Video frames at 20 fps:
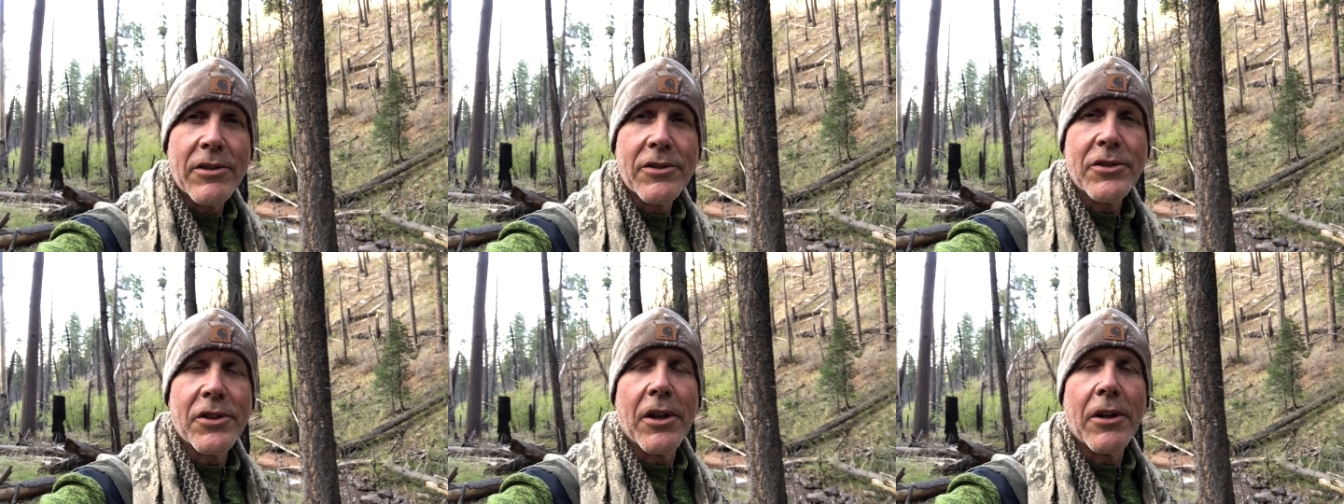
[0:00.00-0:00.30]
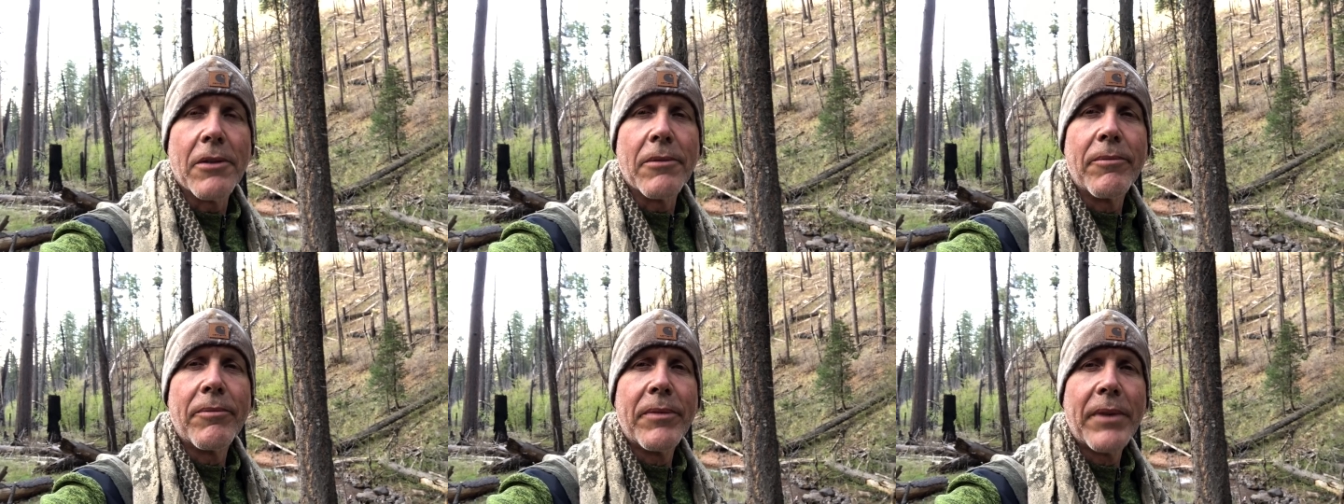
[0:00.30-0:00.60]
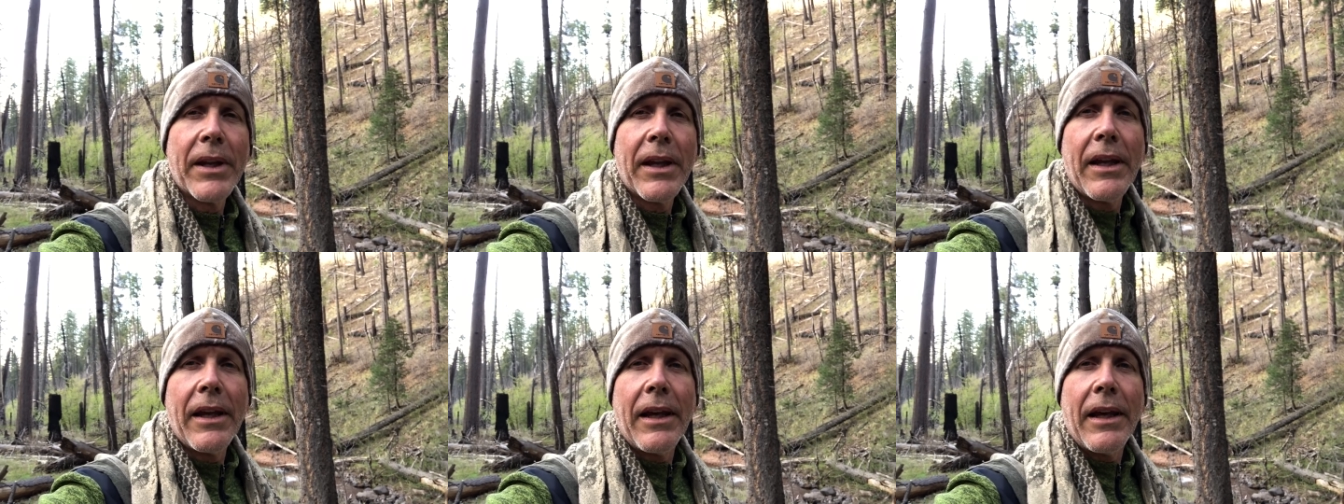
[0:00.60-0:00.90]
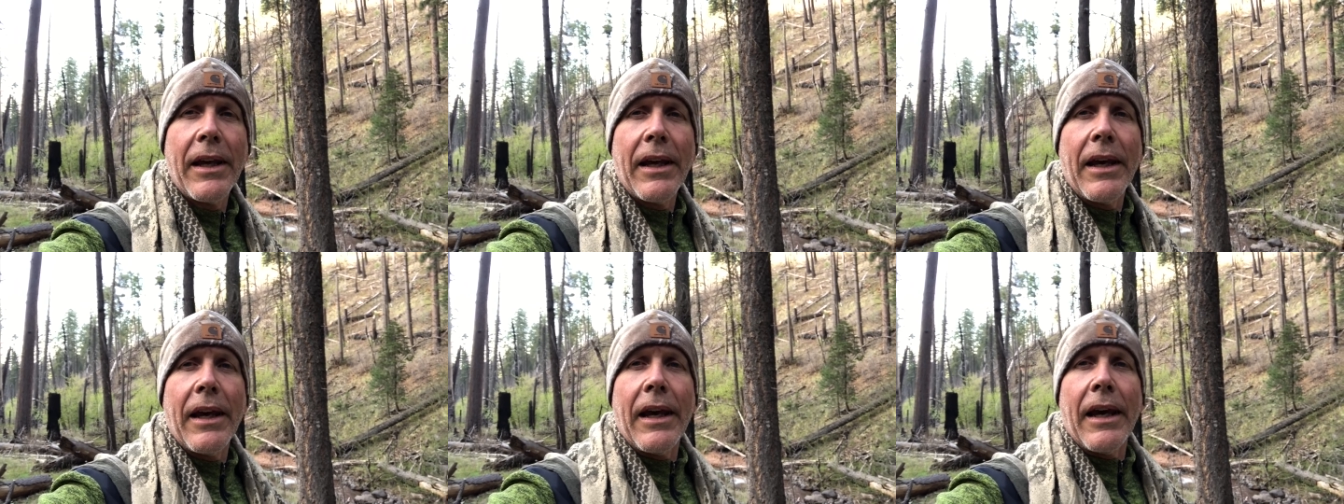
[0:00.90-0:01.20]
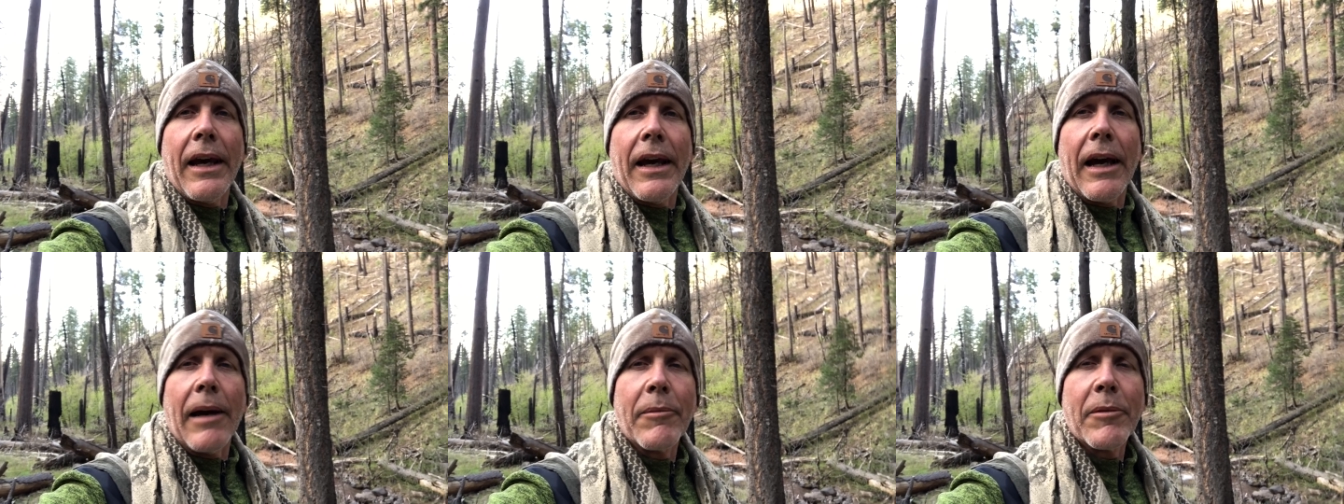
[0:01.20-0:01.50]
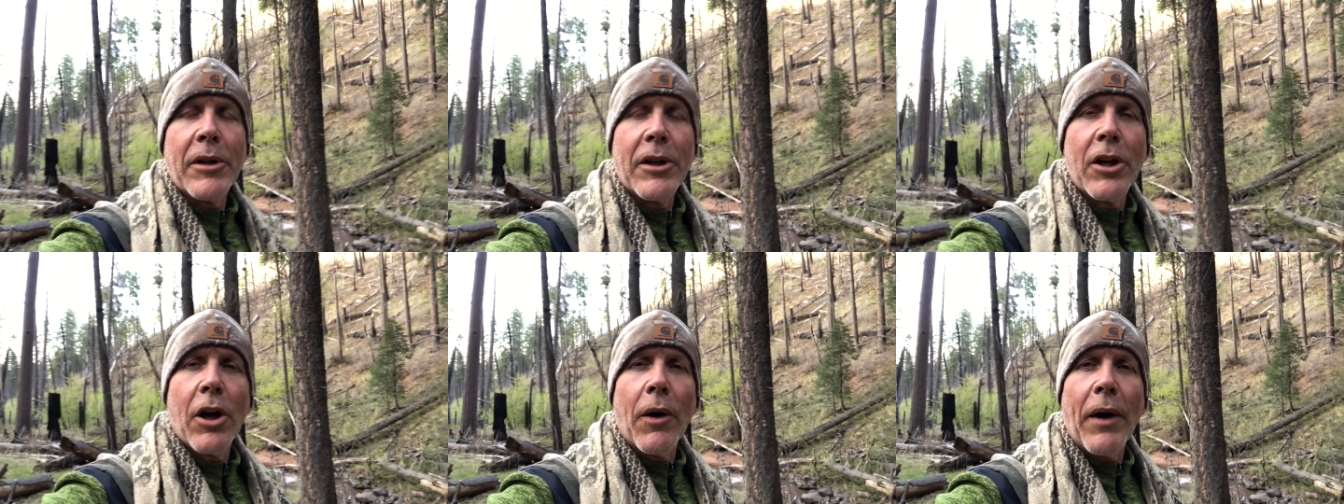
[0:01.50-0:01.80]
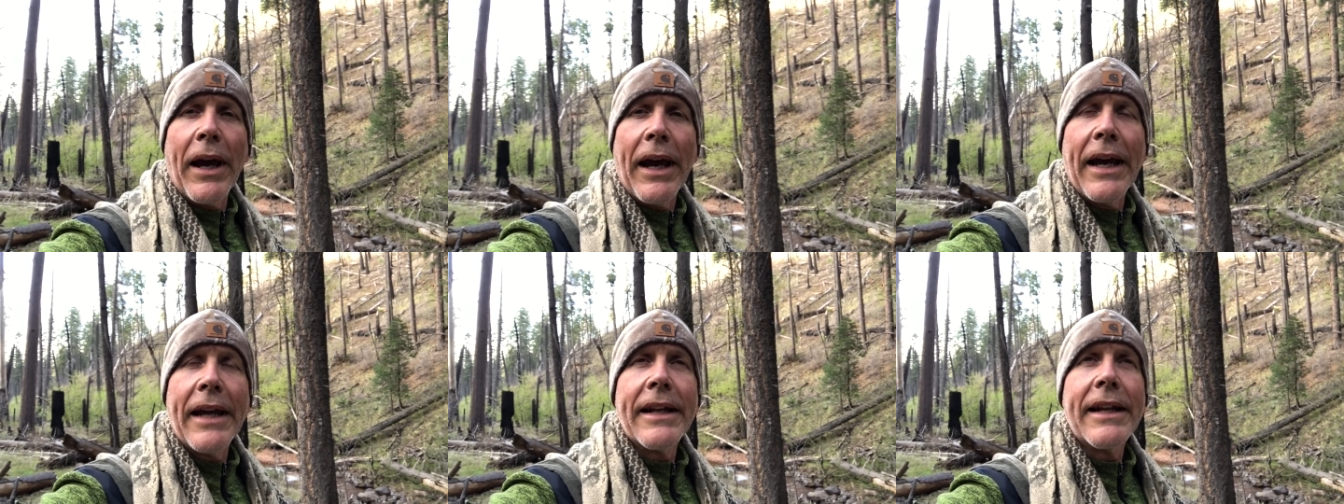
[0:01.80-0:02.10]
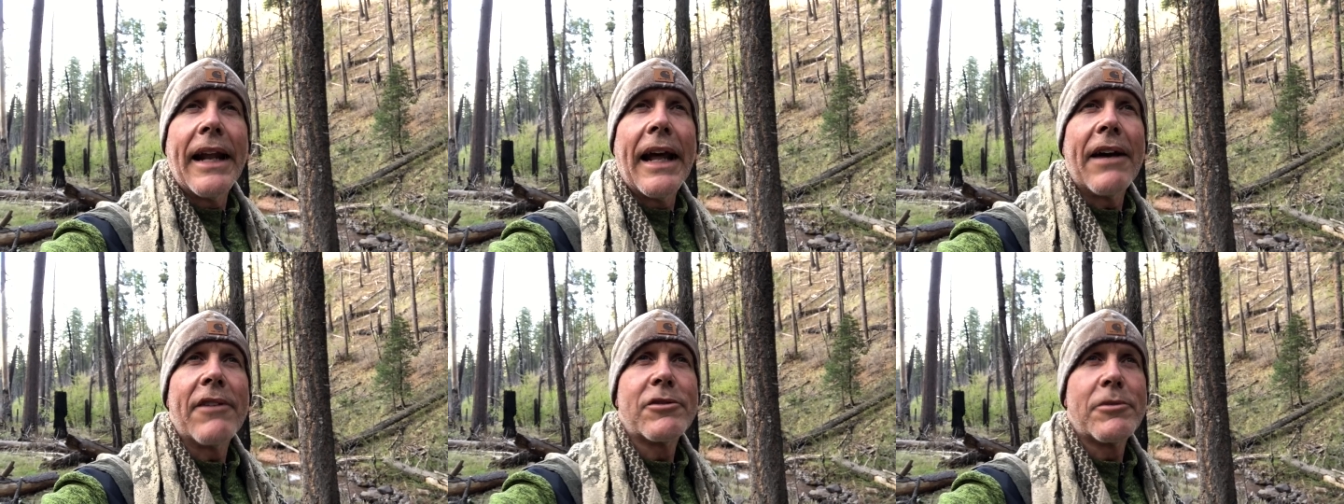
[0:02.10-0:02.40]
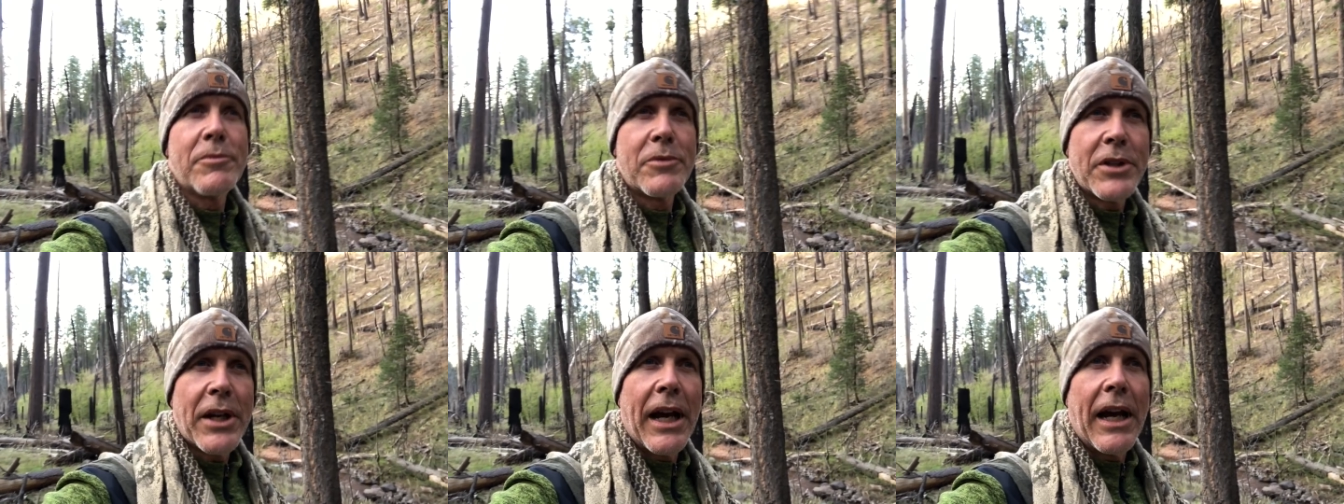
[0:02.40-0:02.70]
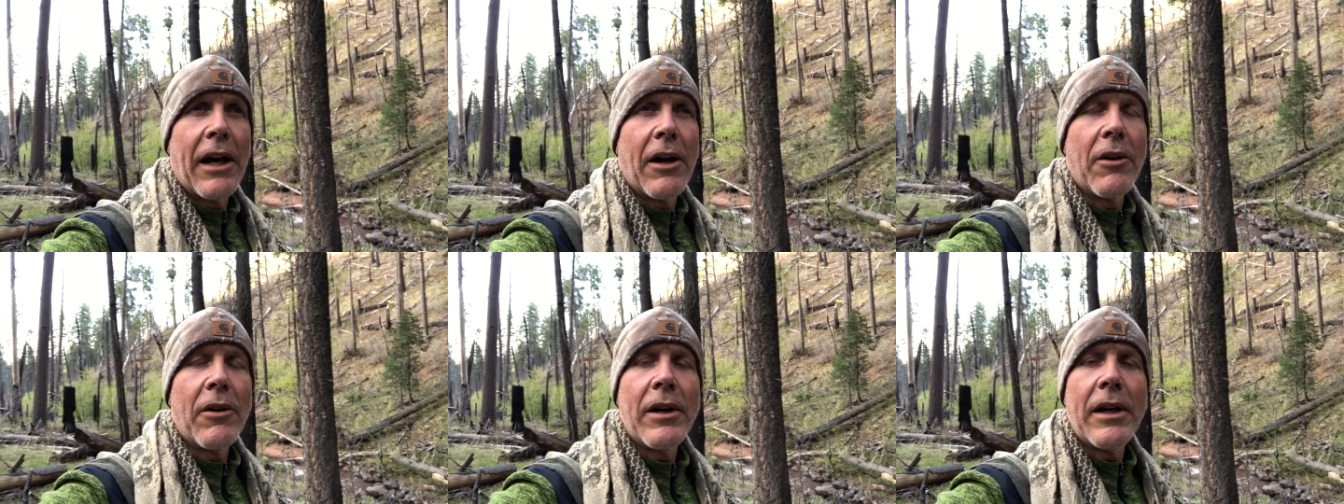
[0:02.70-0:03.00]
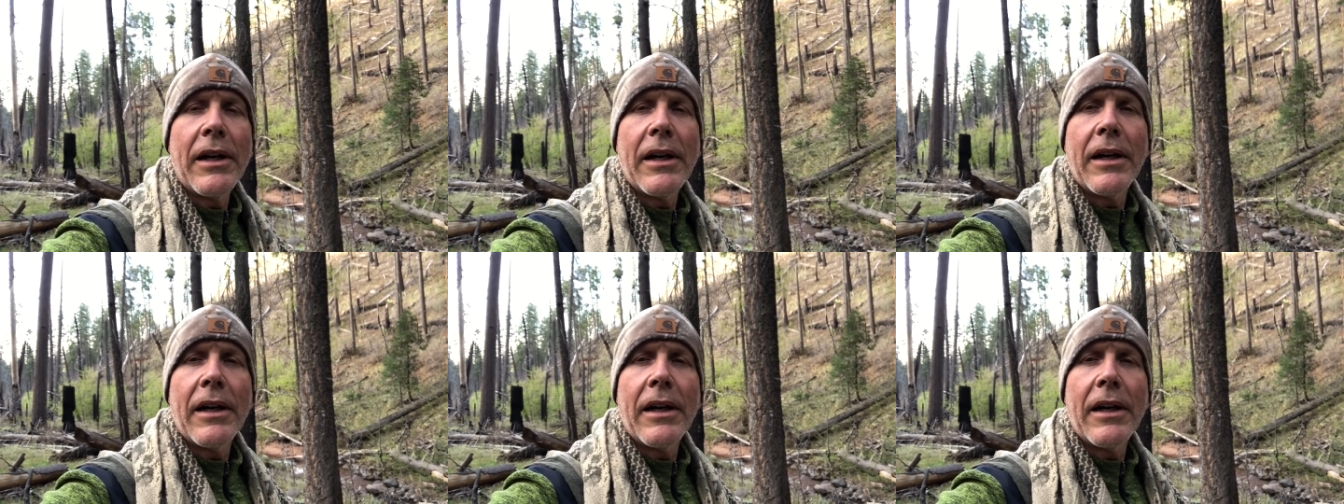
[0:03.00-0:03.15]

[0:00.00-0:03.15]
So I'm going to go ahead and have some chow,